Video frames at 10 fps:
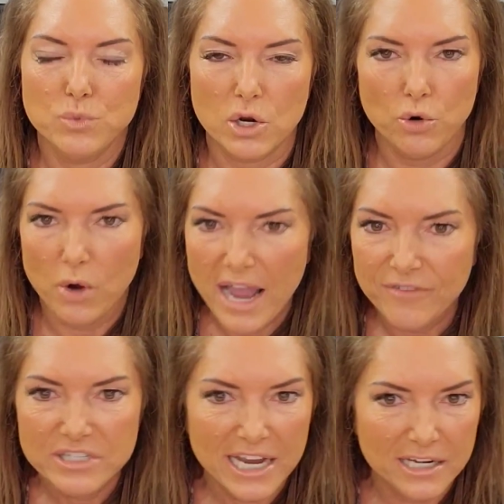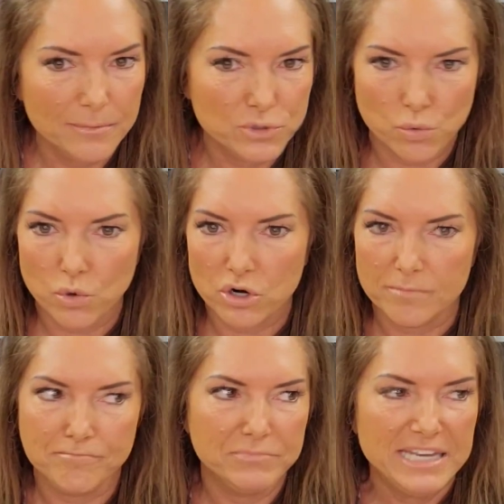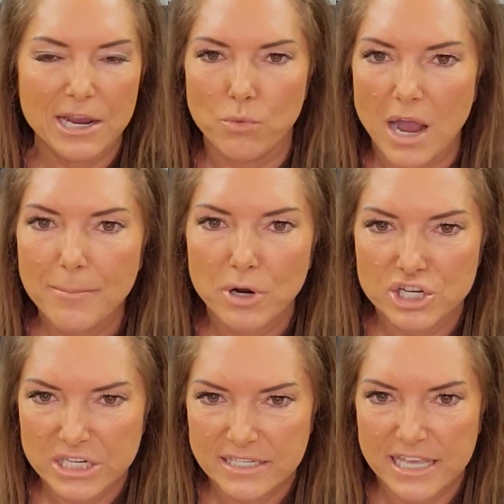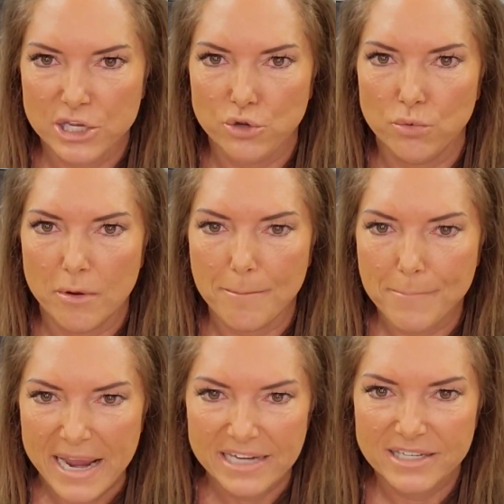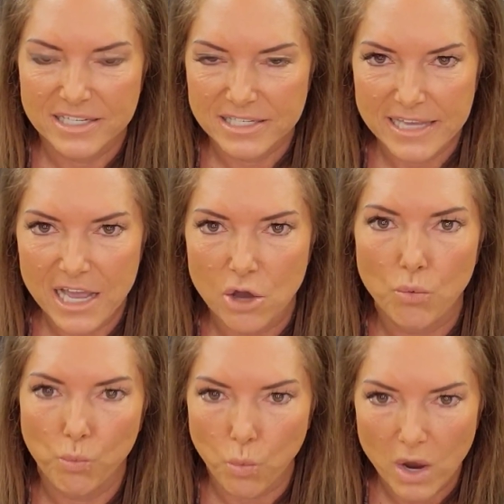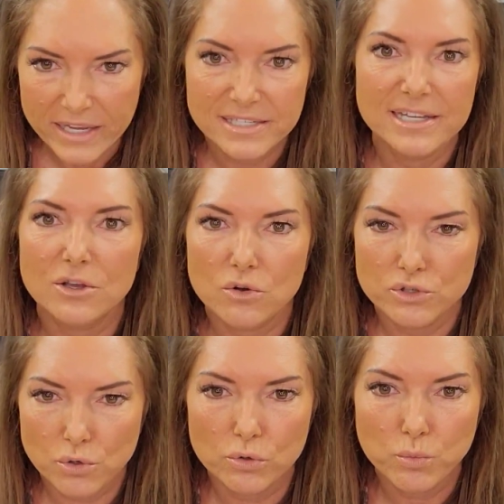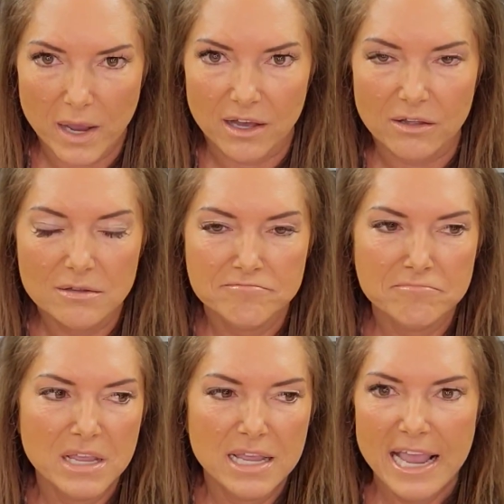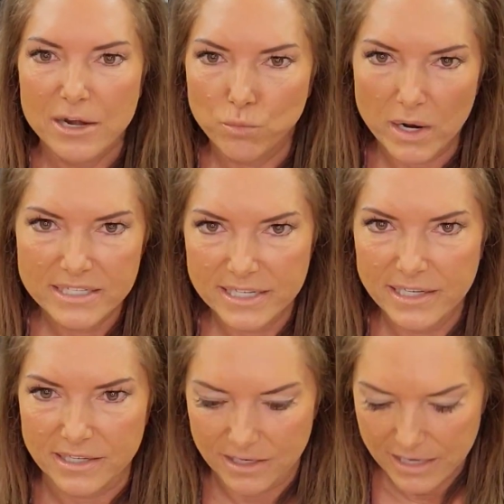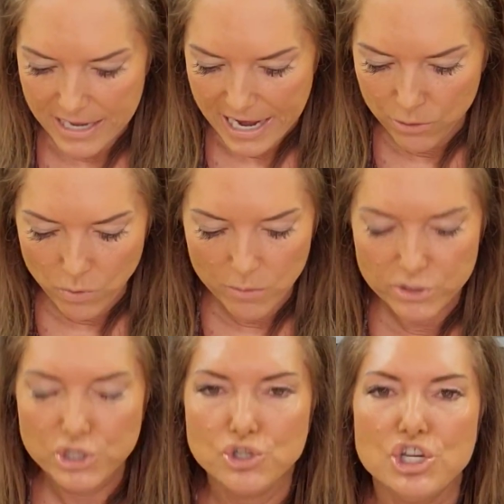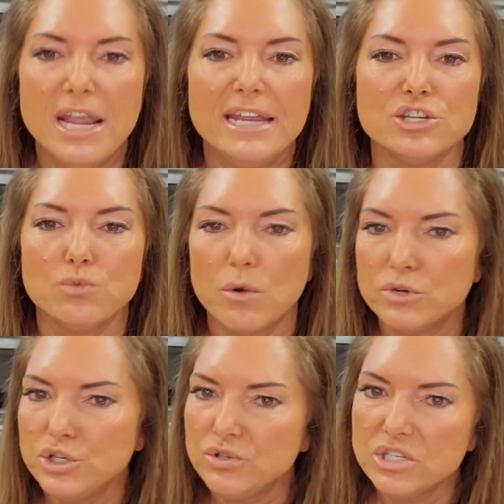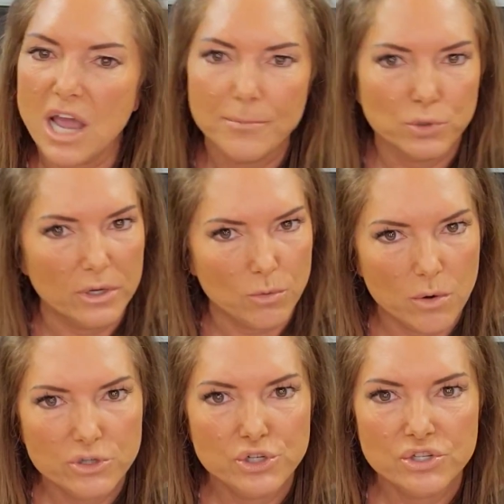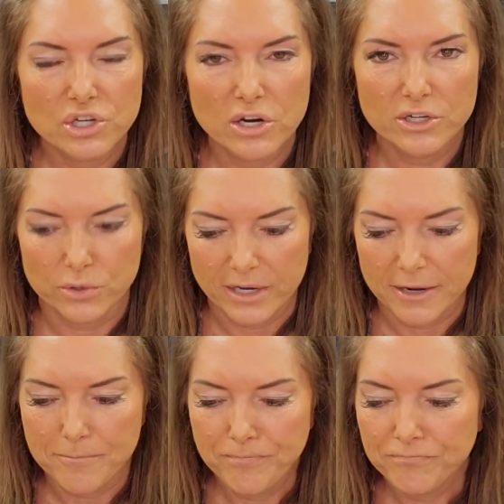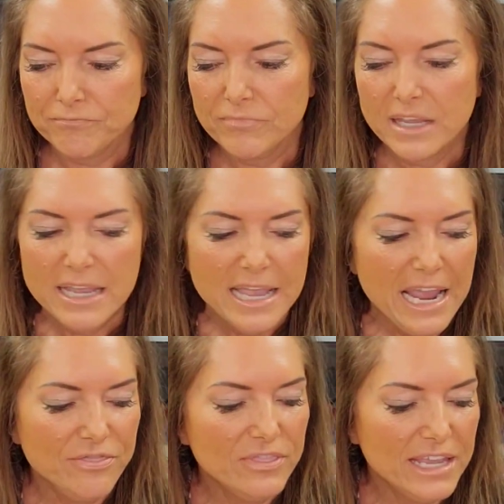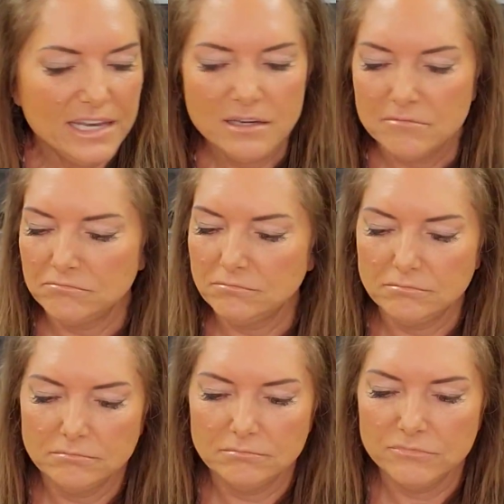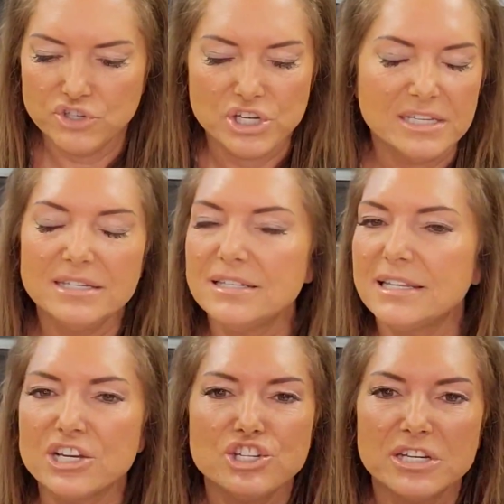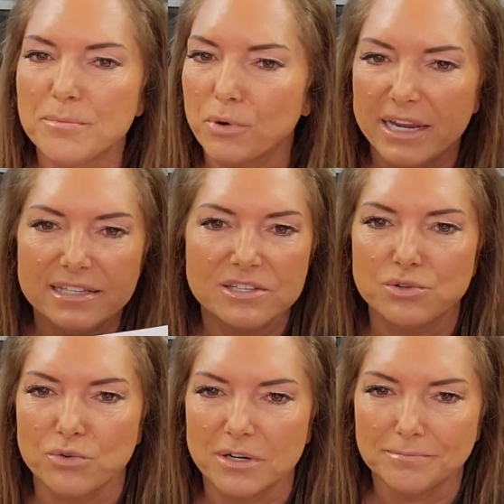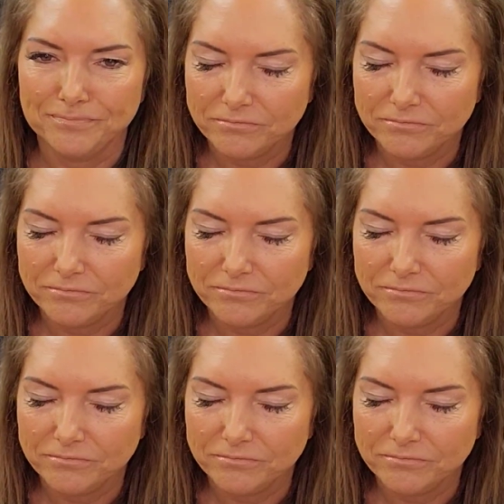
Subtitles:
what craft items or DIY projects that you made to sell, what sold well and what didn't? And what would you change? What would you stop doing? What would you start doing? And then just a section to brainstorm.